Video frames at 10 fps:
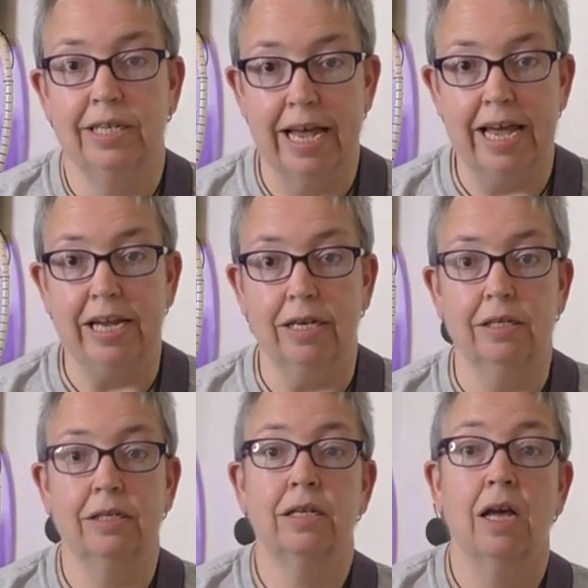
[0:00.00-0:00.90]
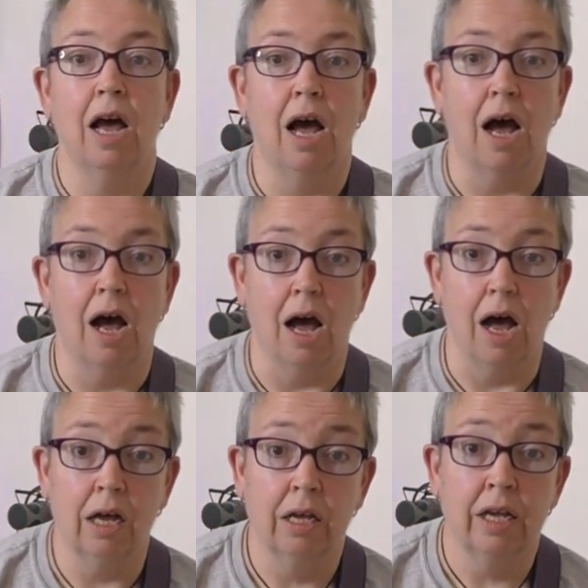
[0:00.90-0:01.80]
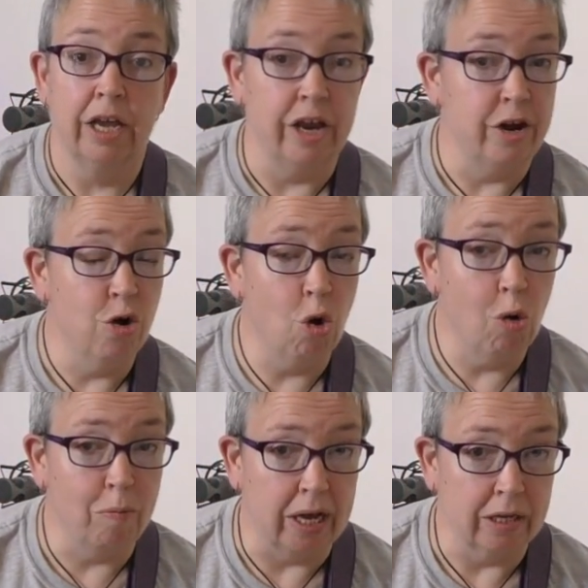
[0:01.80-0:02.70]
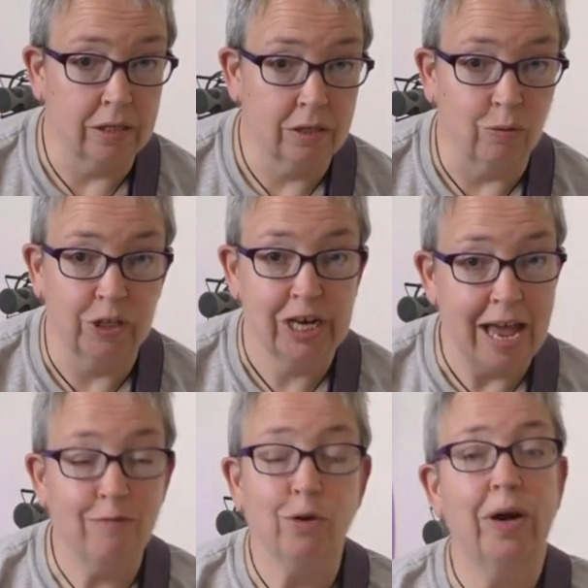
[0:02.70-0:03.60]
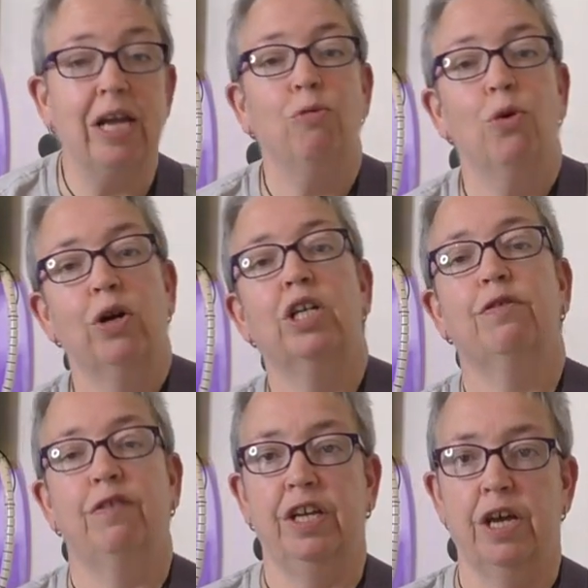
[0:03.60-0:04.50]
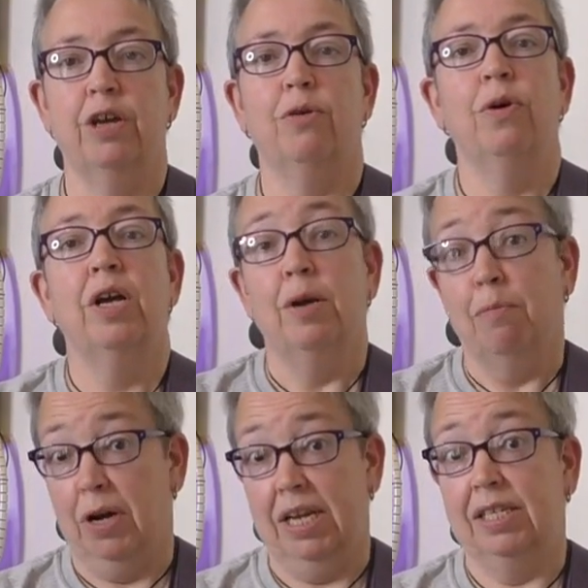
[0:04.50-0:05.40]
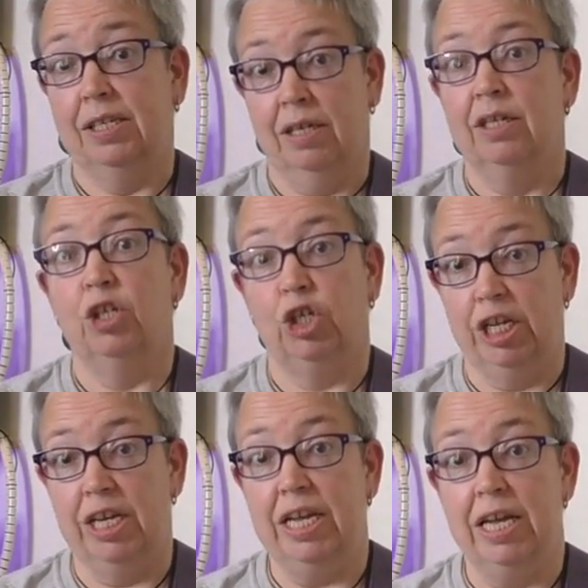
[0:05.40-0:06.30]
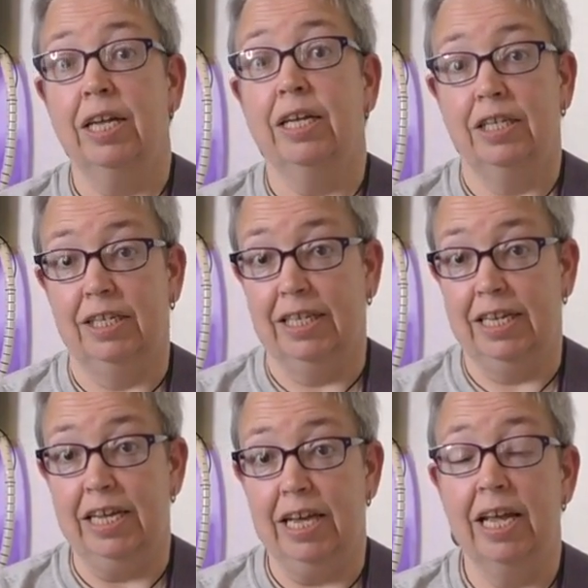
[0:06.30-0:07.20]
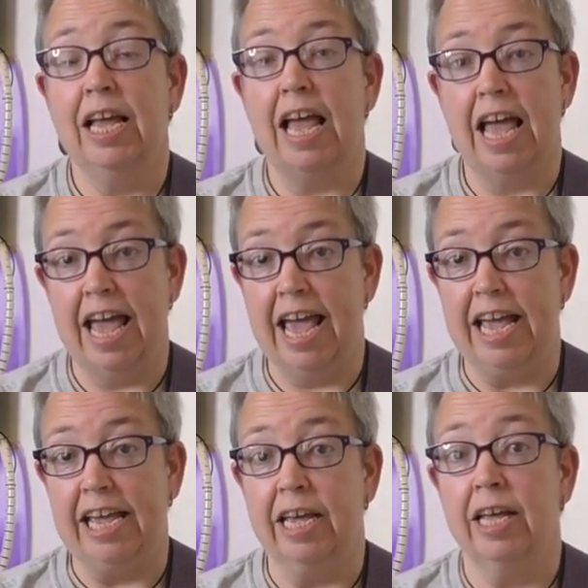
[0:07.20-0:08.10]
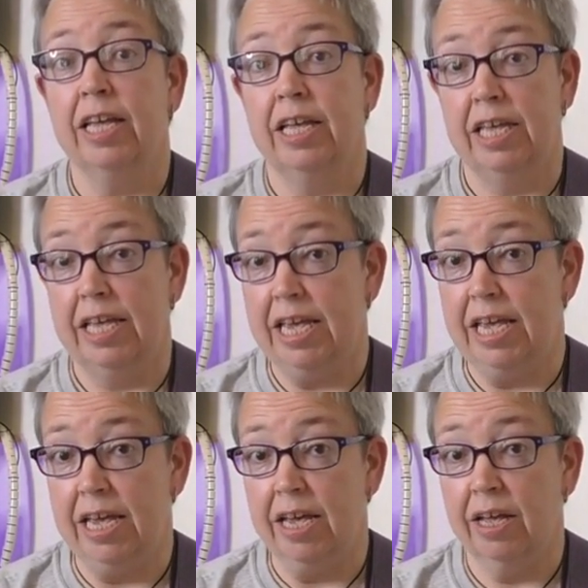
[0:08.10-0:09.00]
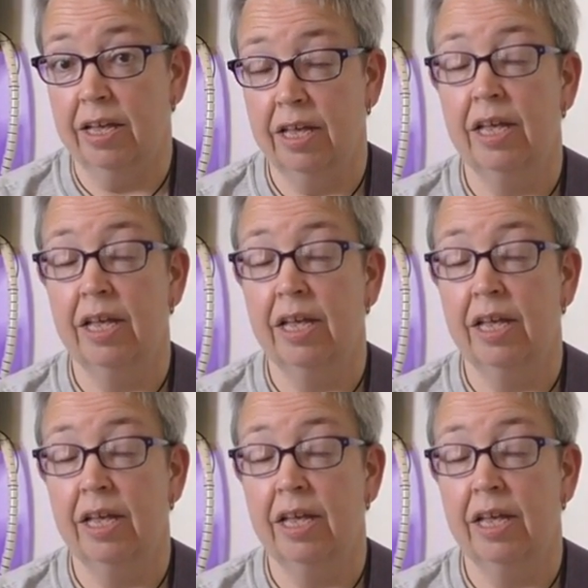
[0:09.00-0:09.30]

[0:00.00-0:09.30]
Danes are enormous. Whichever way works for you, but it's G, D, A, E,